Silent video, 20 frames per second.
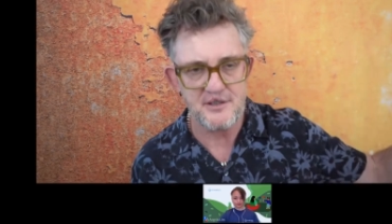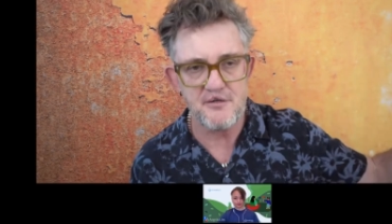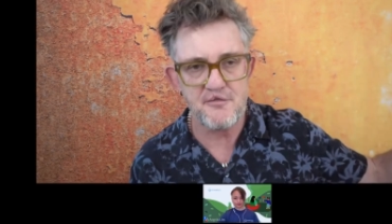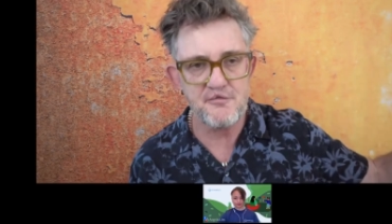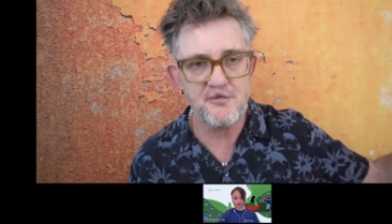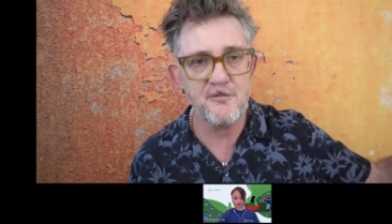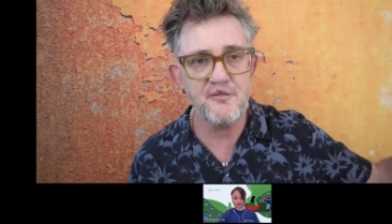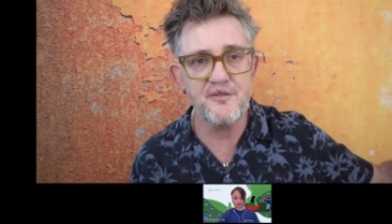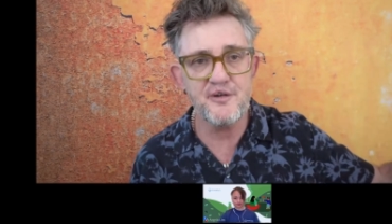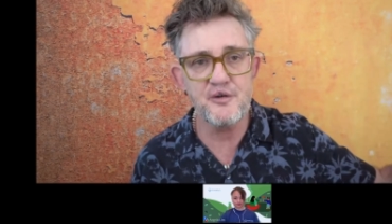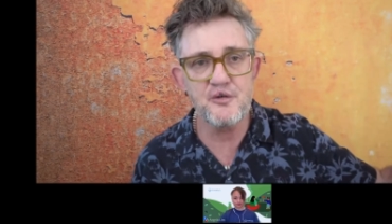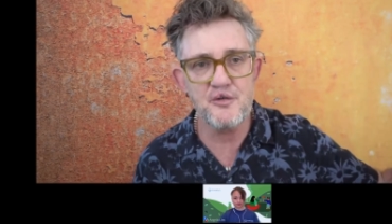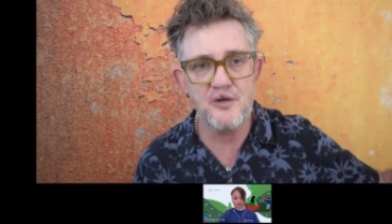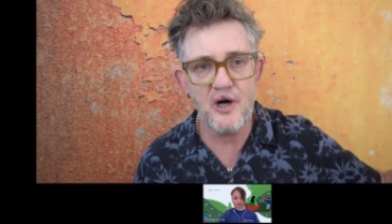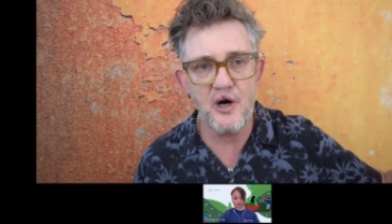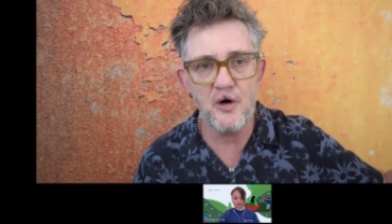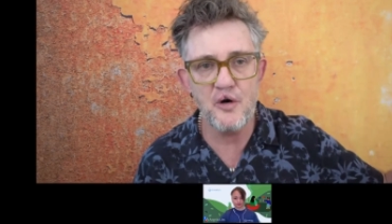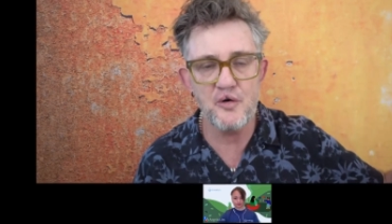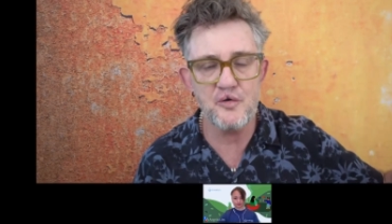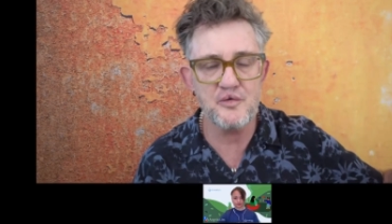fulfill
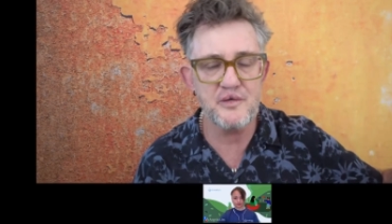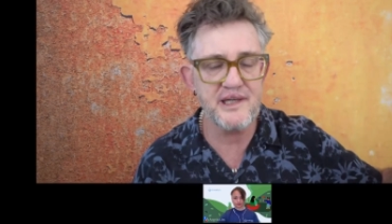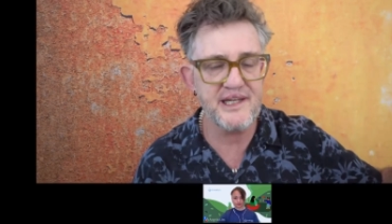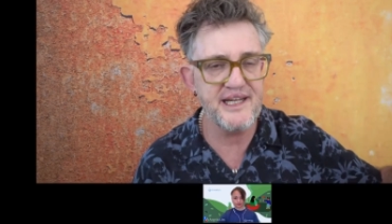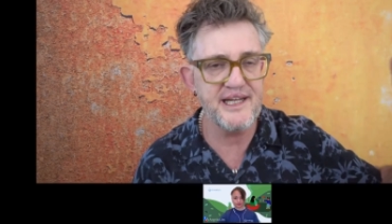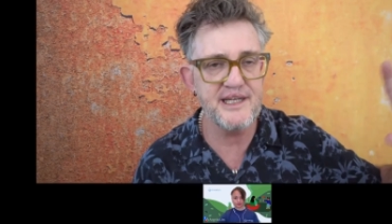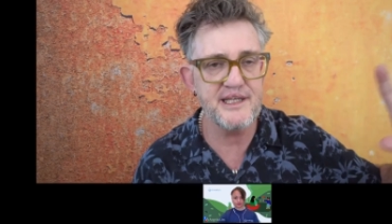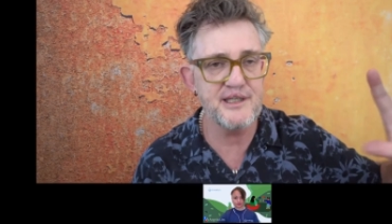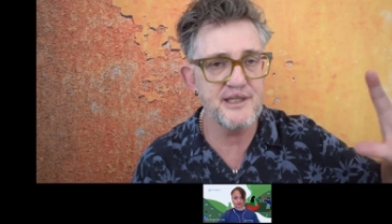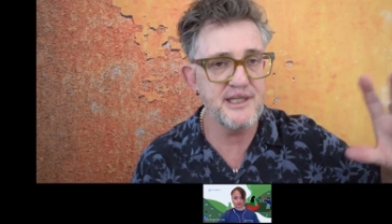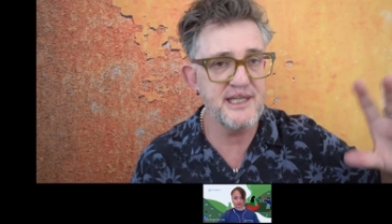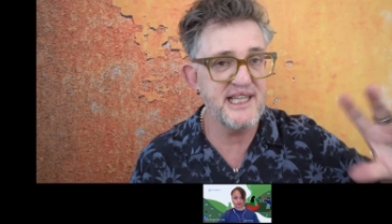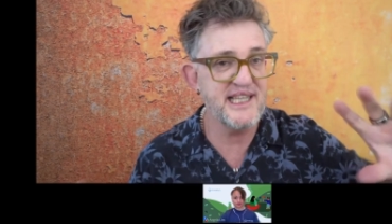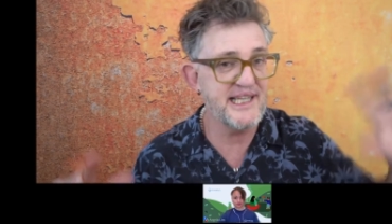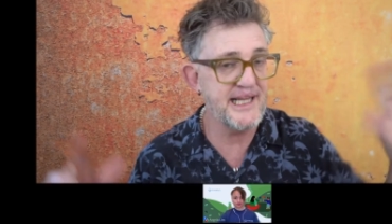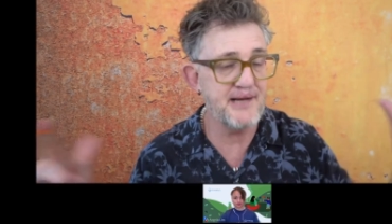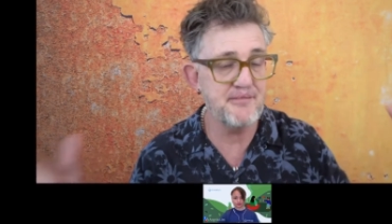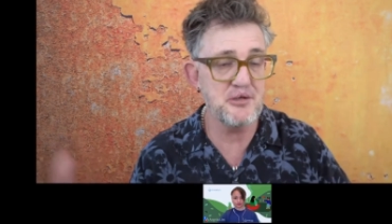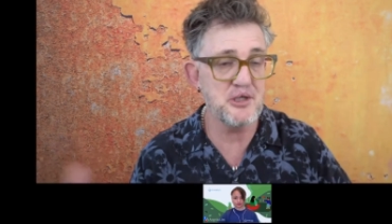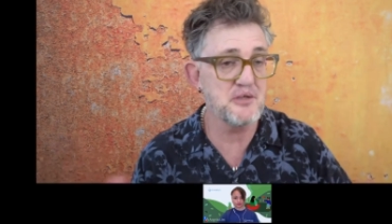goals that are
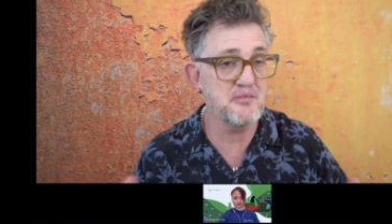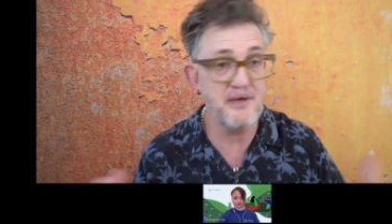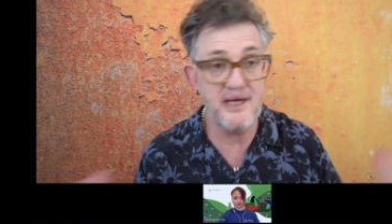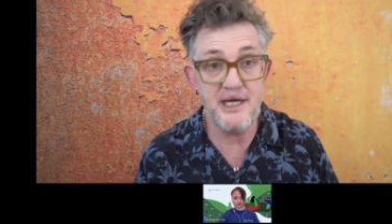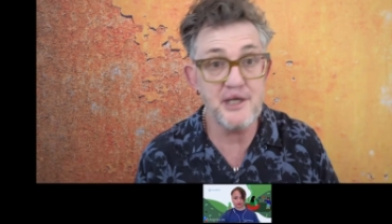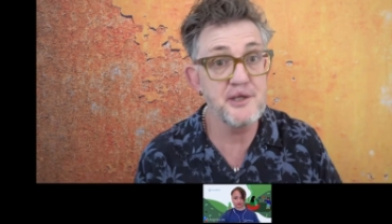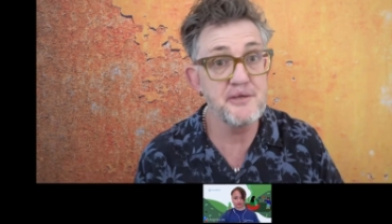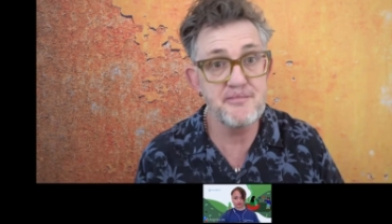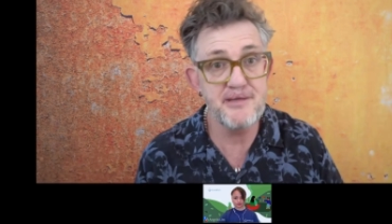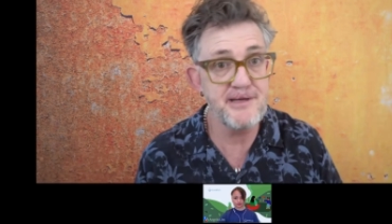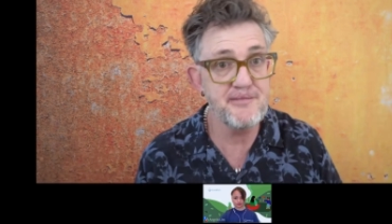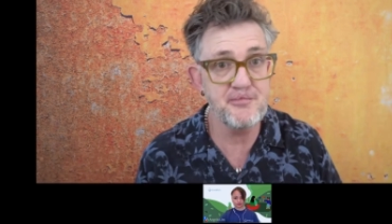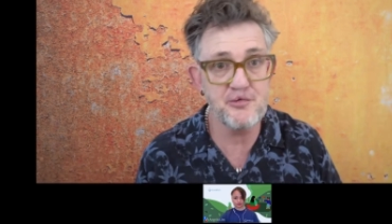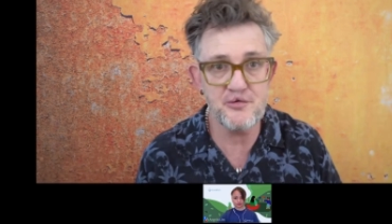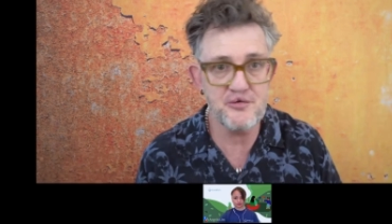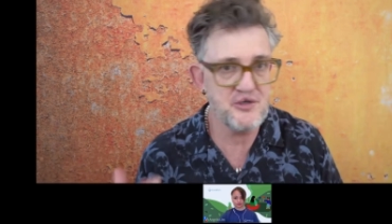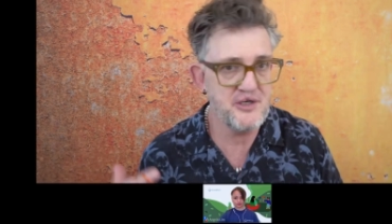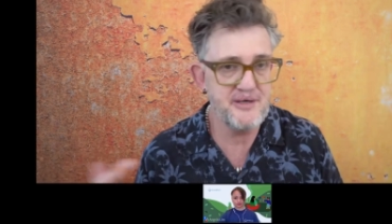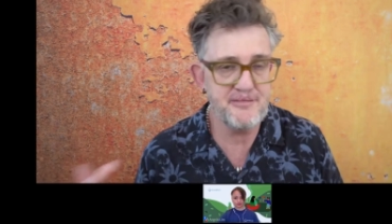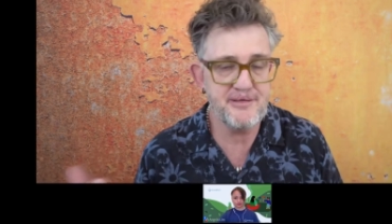established by other
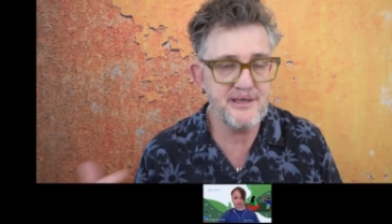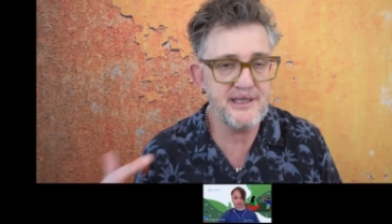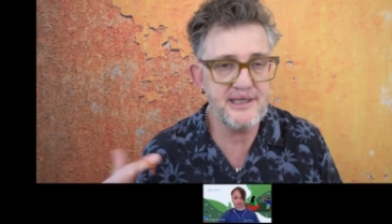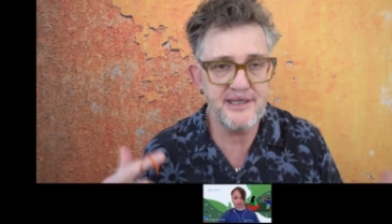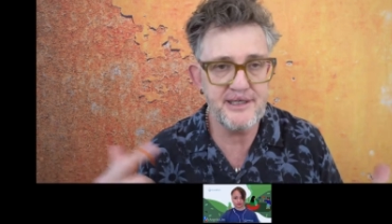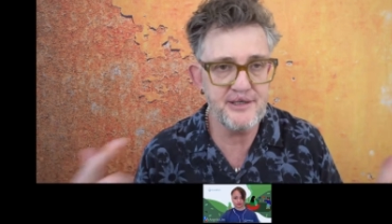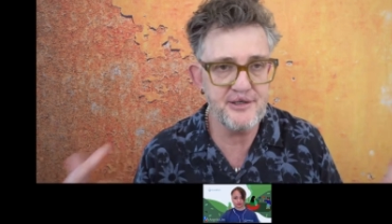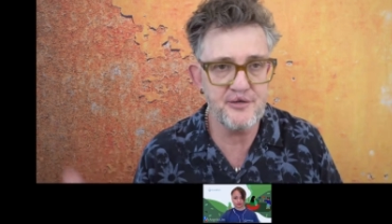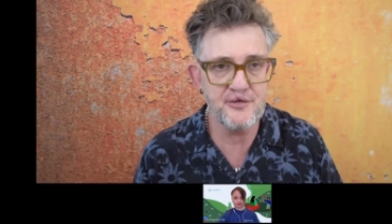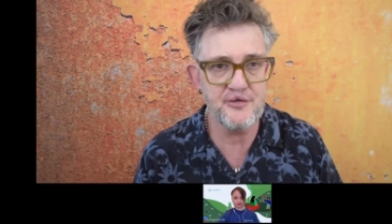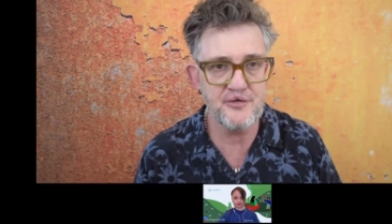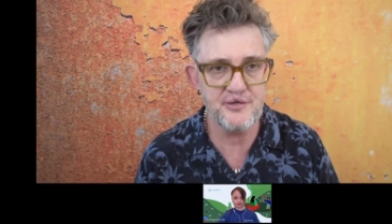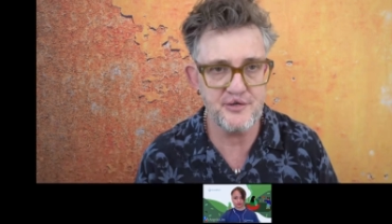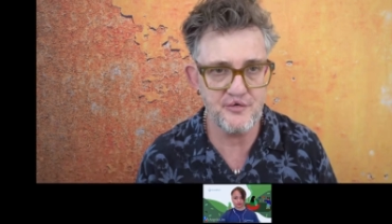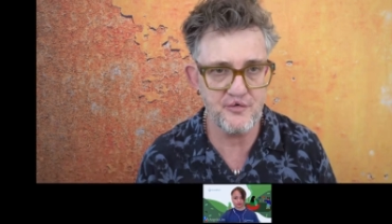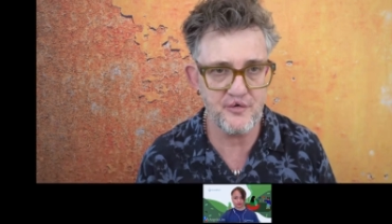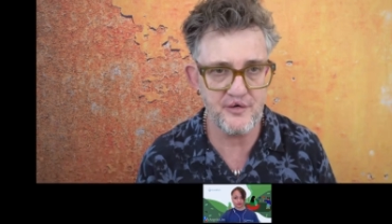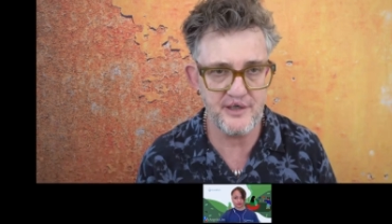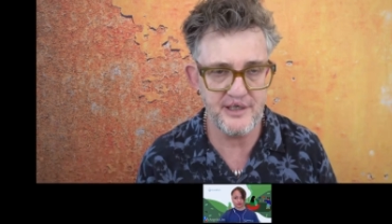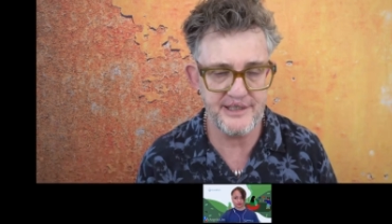people, typically your,
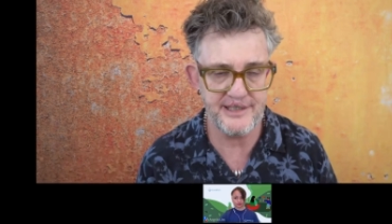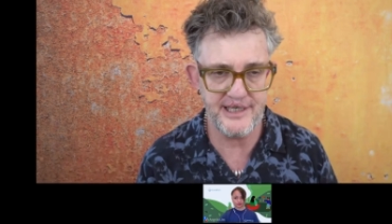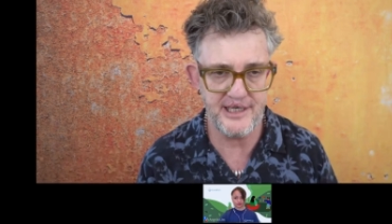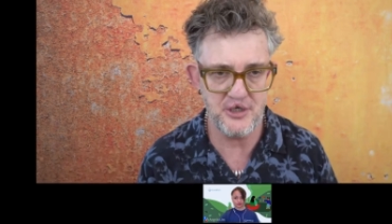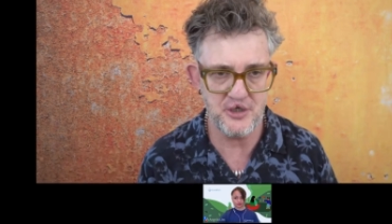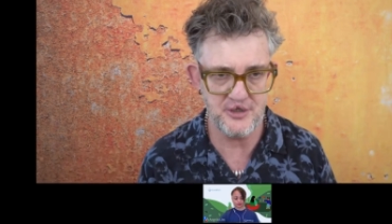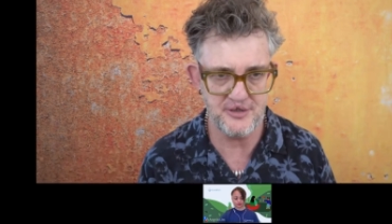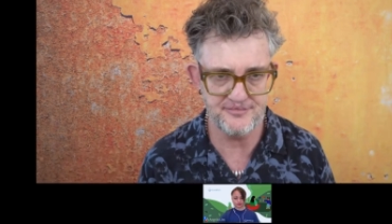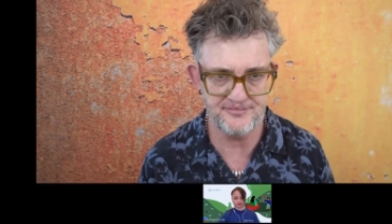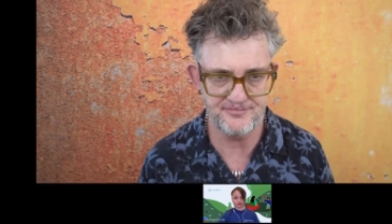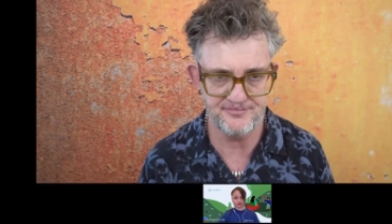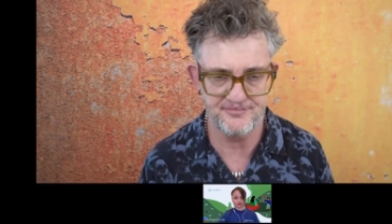your organization.